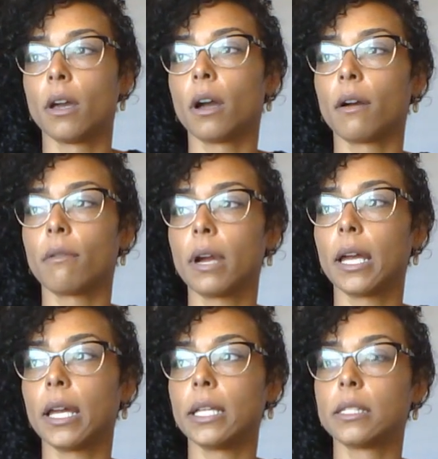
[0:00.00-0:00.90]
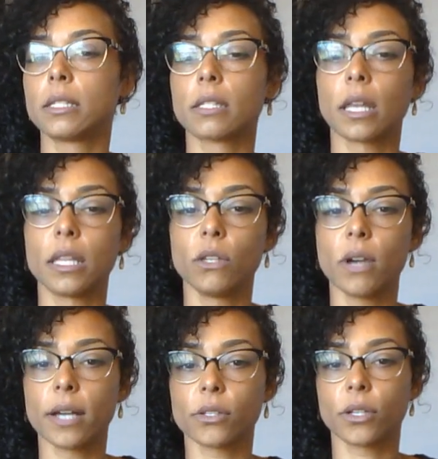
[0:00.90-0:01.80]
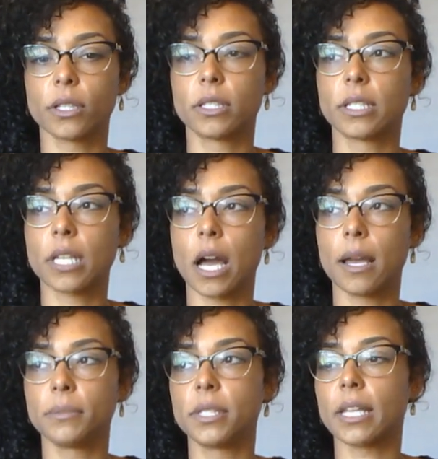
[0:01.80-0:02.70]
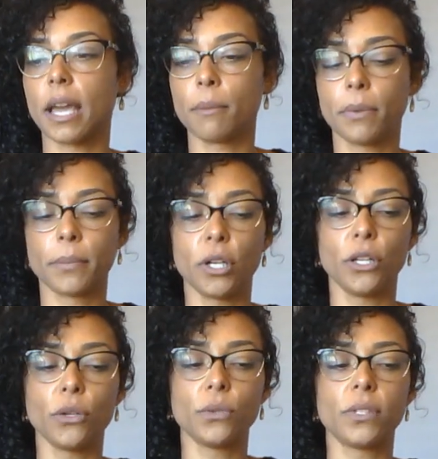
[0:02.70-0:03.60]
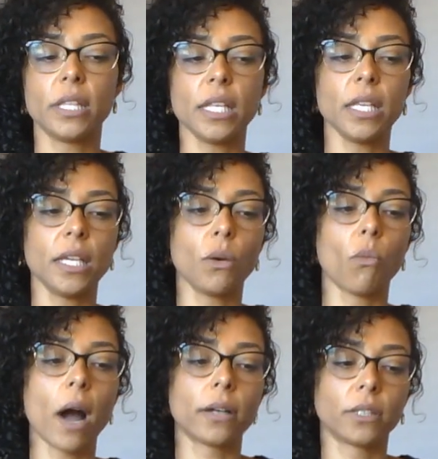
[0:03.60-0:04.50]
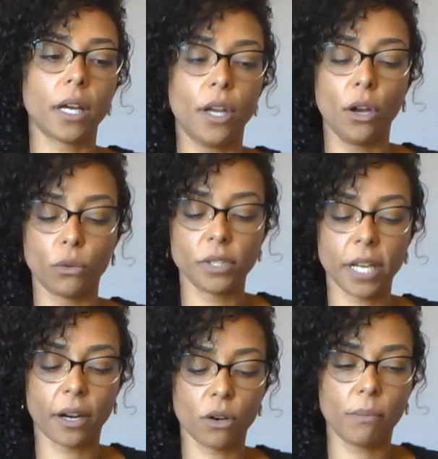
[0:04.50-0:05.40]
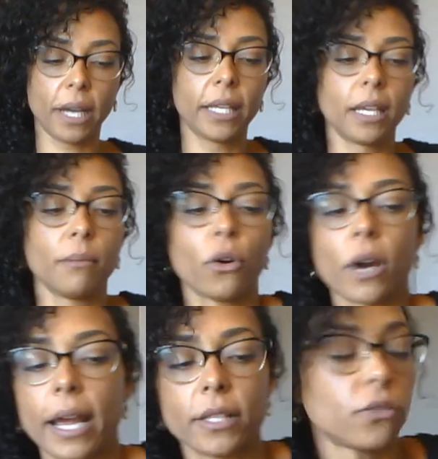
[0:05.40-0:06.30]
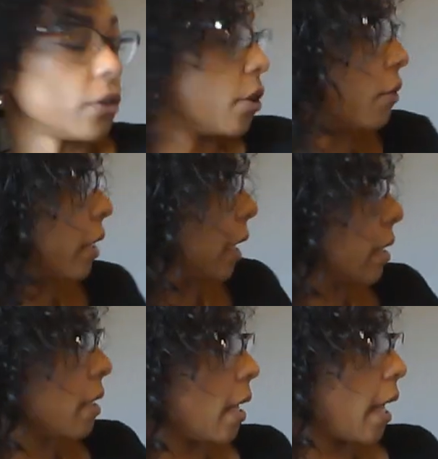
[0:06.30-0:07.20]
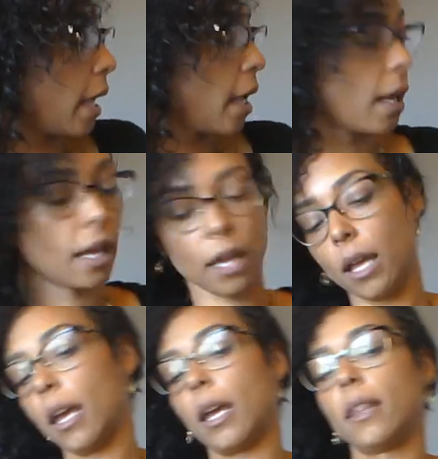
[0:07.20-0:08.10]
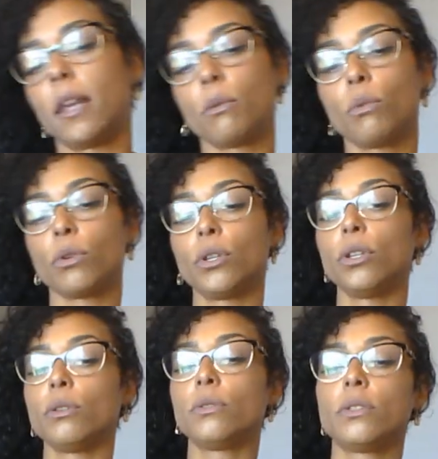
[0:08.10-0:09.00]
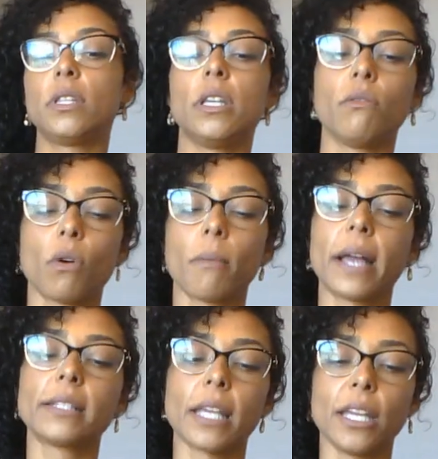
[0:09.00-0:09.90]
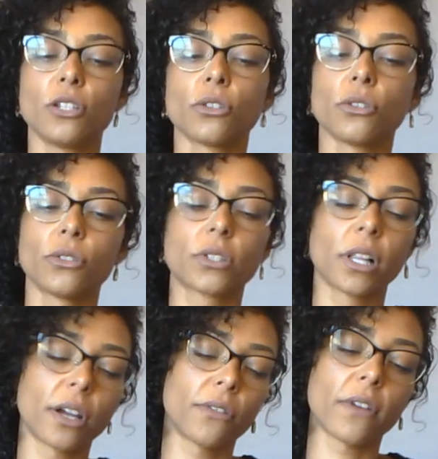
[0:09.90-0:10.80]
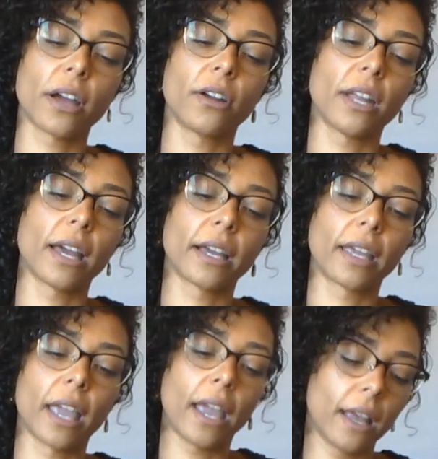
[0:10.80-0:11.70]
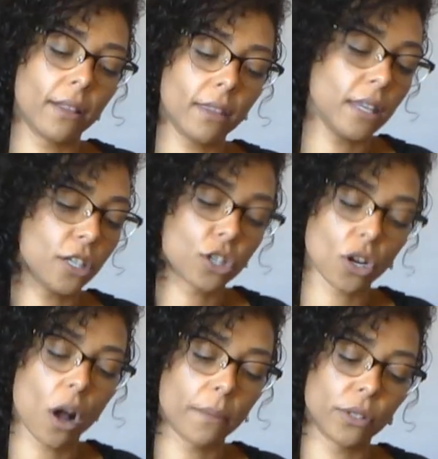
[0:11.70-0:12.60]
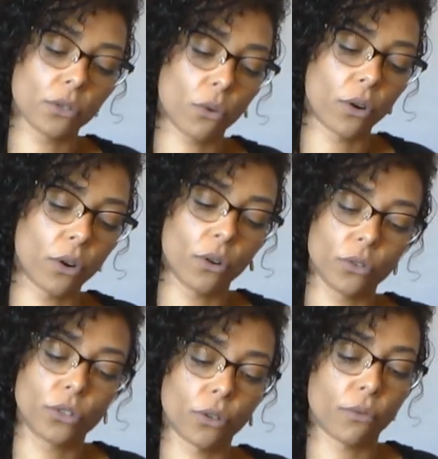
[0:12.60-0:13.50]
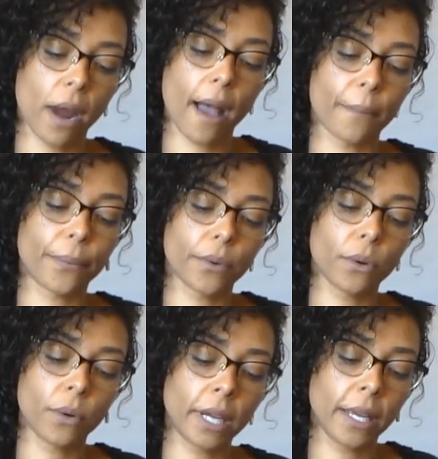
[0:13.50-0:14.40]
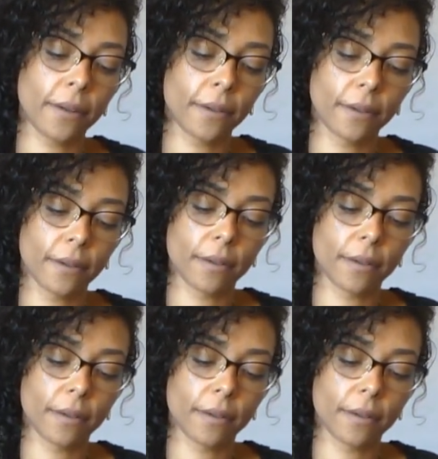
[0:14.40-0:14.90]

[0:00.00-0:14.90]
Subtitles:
All right, I think you guys are good to timestamp. I'm going to use the Wild Unknown Tarot by Kim Kranz for your reading today. And then we'll use the Romance Angels Clarifier deck and the Shaman's Oracle to wrap. Okay?